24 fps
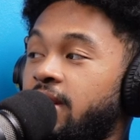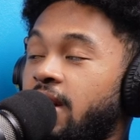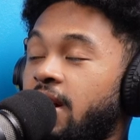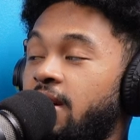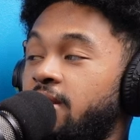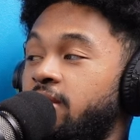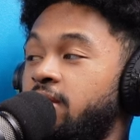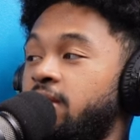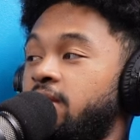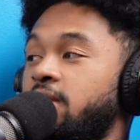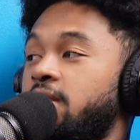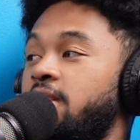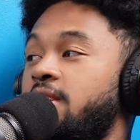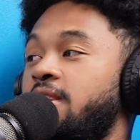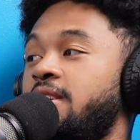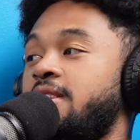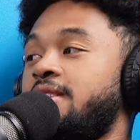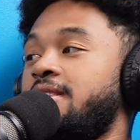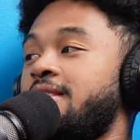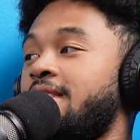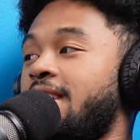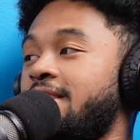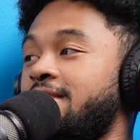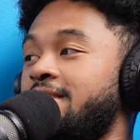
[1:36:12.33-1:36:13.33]
I don't know. He.
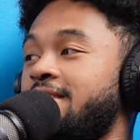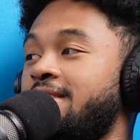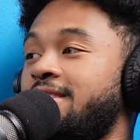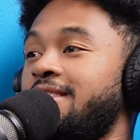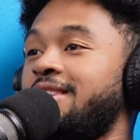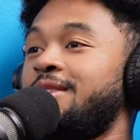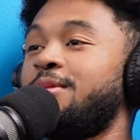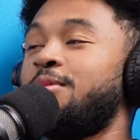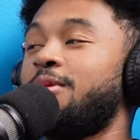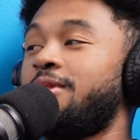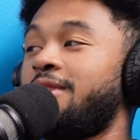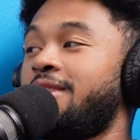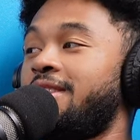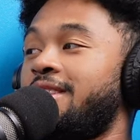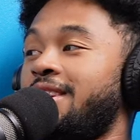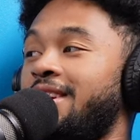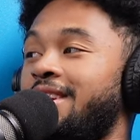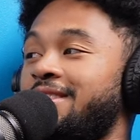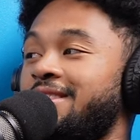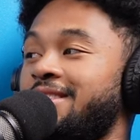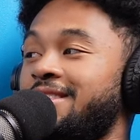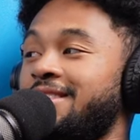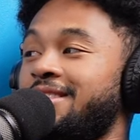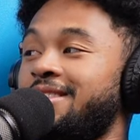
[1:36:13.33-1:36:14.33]
I just seen him on the thing. I
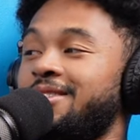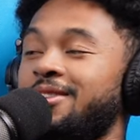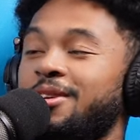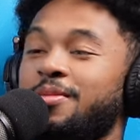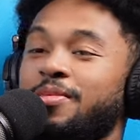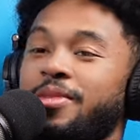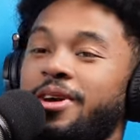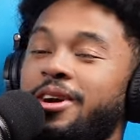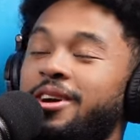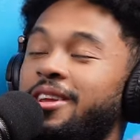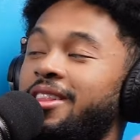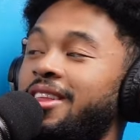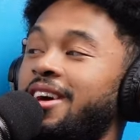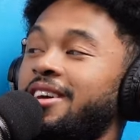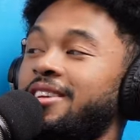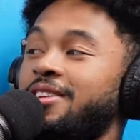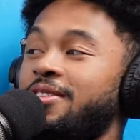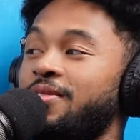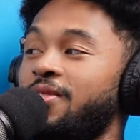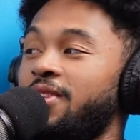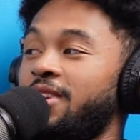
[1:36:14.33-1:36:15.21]
seen Sean Marion liked your